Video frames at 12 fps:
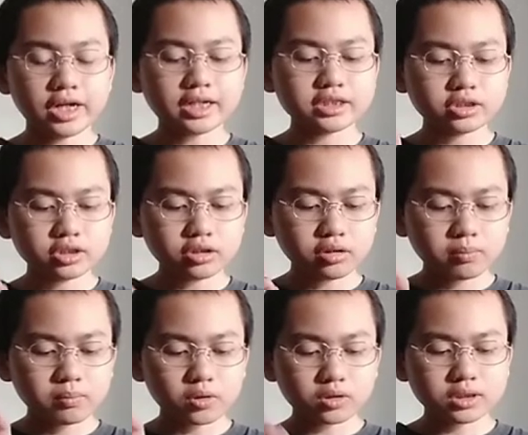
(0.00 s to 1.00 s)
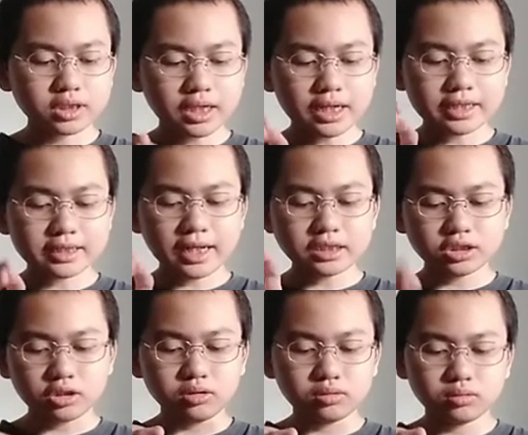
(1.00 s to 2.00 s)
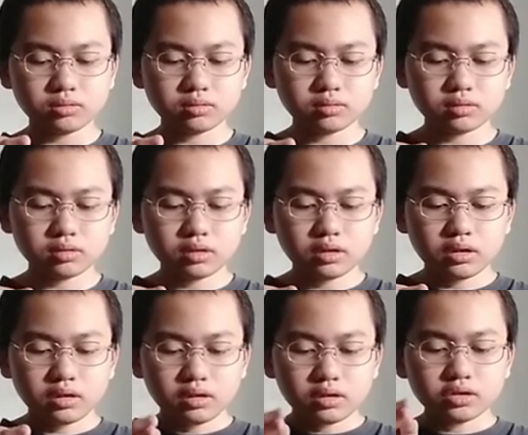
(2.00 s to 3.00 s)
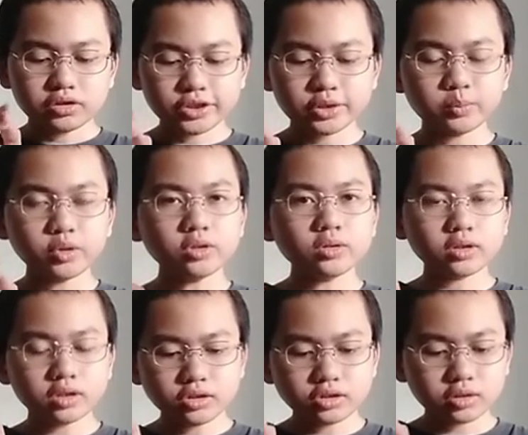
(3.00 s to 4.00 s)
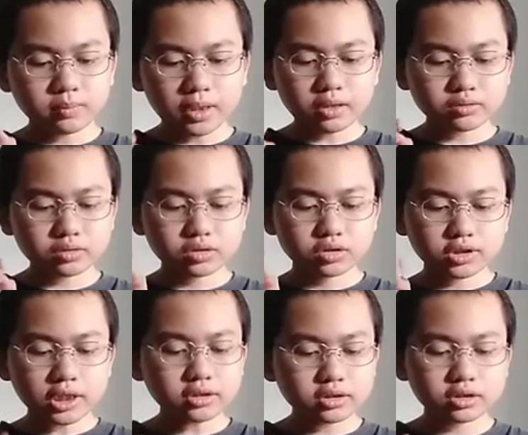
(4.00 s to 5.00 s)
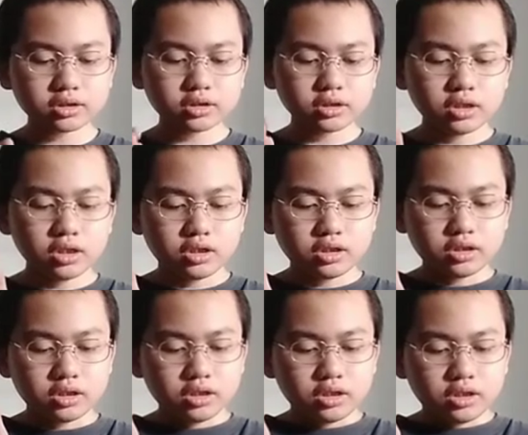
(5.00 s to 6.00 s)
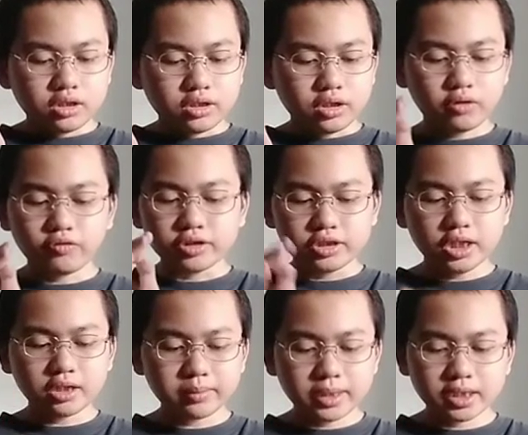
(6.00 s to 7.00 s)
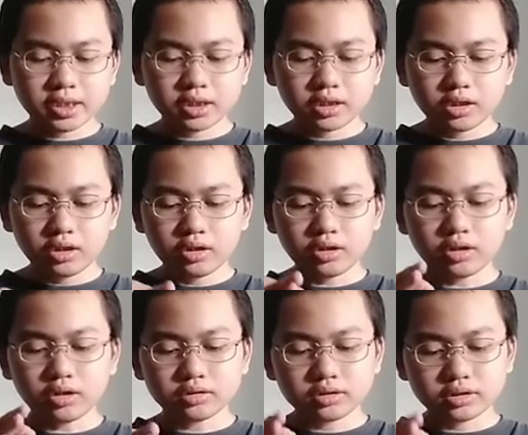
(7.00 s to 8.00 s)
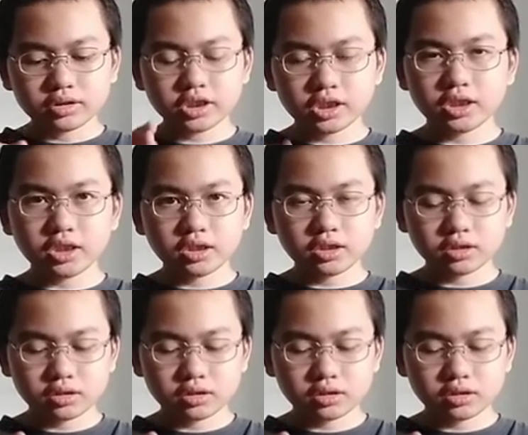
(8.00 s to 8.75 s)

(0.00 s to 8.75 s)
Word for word: are no Prota and Anto. This book is about thoughts of a young man on his journey